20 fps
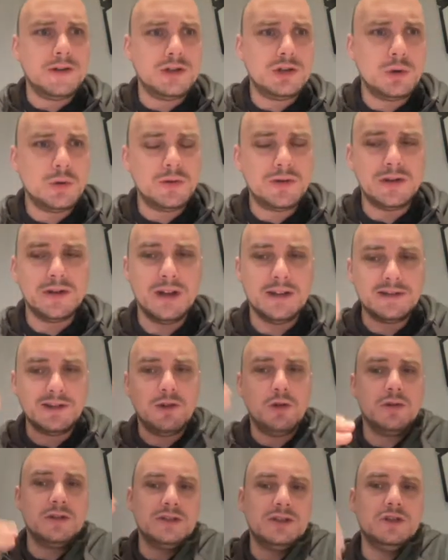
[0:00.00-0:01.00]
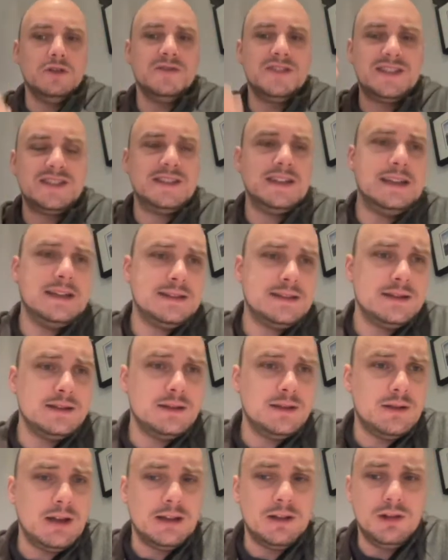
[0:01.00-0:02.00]
token, as long as you've staked
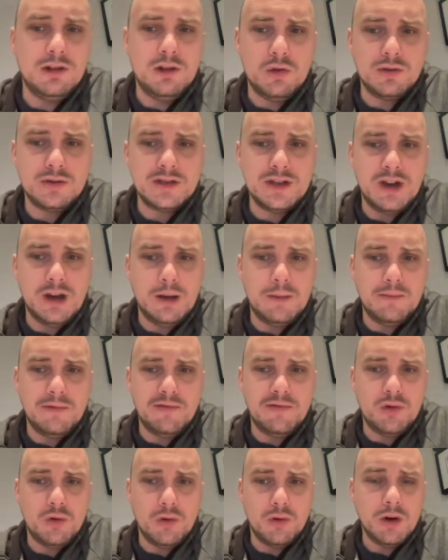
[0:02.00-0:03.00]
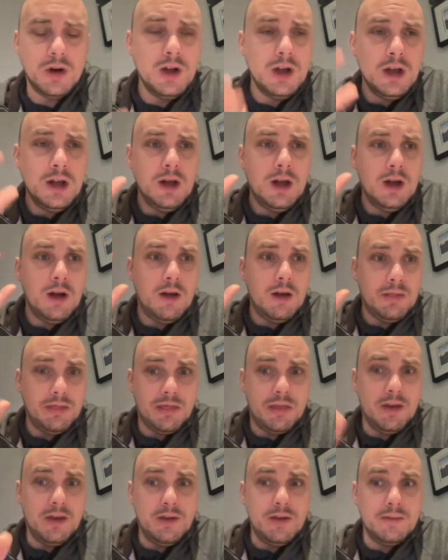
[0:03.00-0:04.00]
it and locked it up for
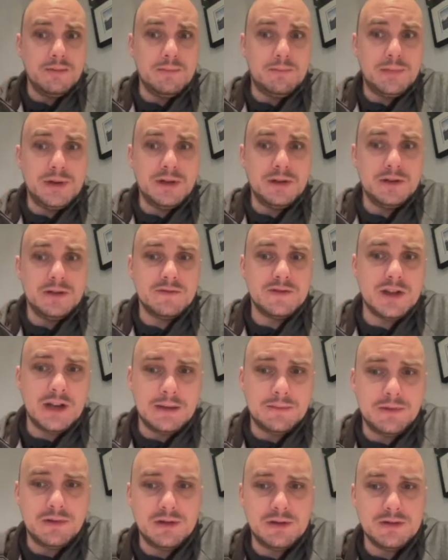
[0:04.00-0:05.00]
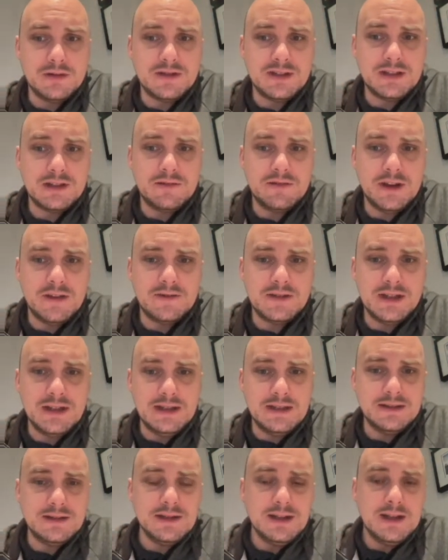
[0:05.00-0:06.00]
the period of time, 365
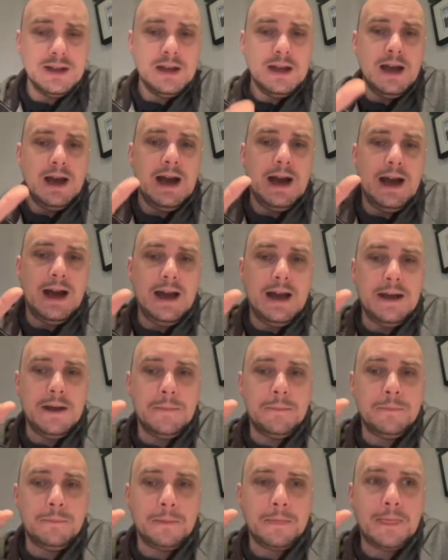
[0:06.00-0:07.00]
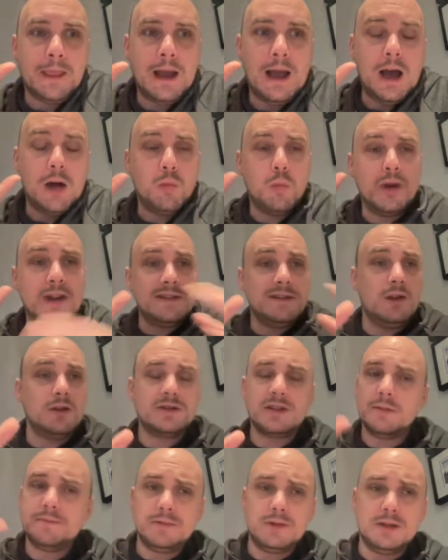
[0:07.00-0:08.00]
days. And when it's
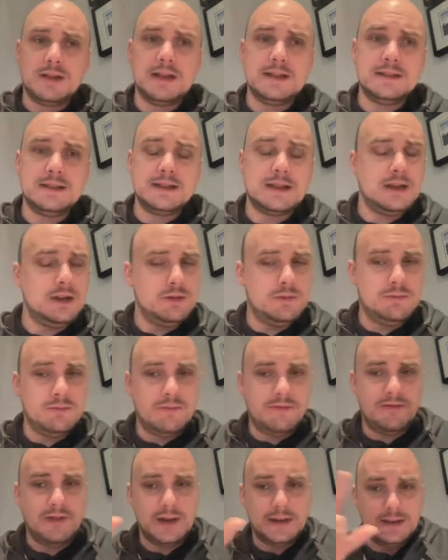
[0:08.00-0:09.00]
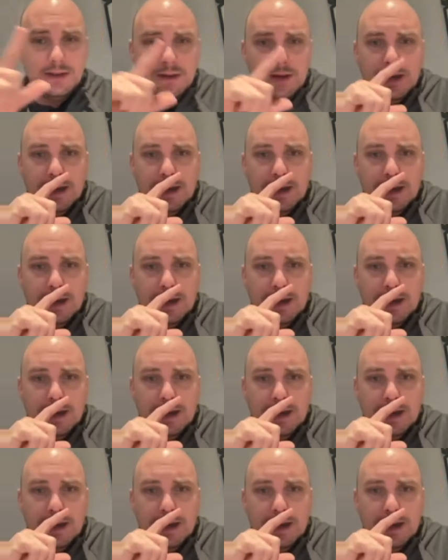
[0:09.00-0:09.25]
locked up, you can't take it out. Fine.